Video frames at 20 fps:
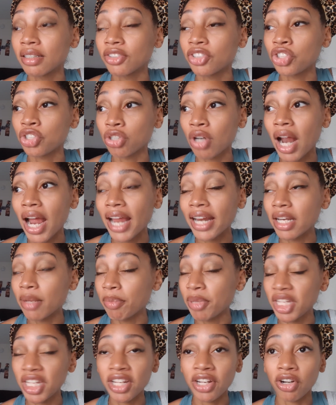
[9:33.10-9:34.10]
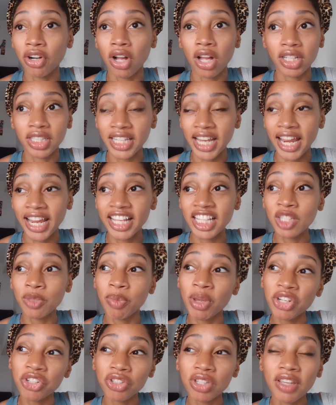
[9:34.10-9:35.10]
trying to be here all day,
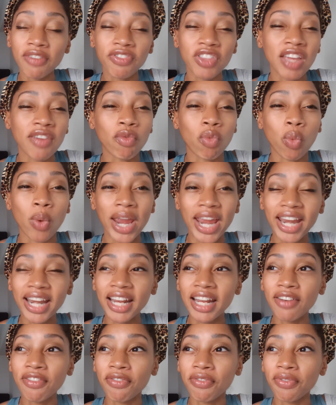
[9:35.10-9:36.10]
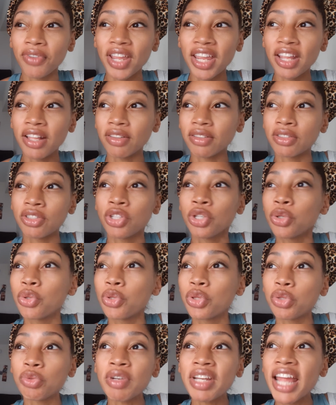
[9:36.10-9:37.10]
especially if they've waited
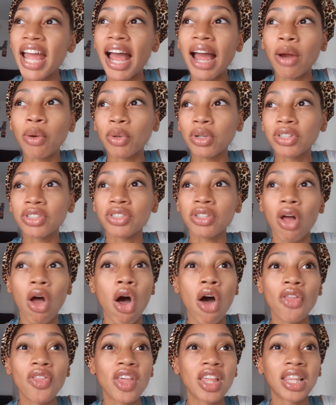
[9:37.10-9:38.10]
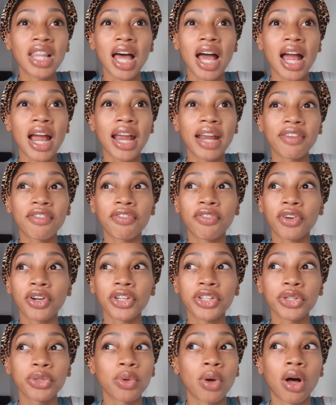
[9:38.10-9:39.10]
2-3 hours on the line for
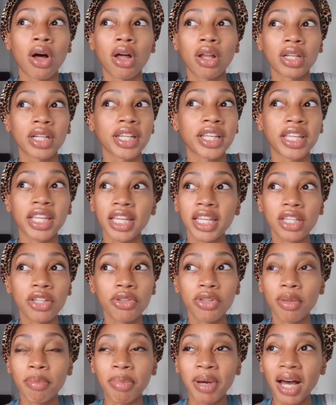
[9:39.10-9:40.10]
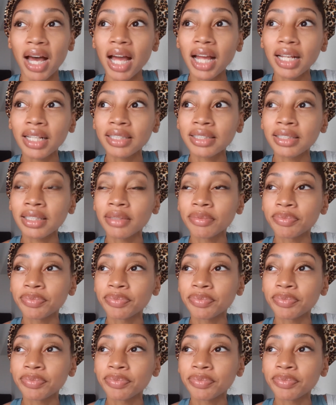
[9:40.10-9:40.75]
U-Haul to get you the box.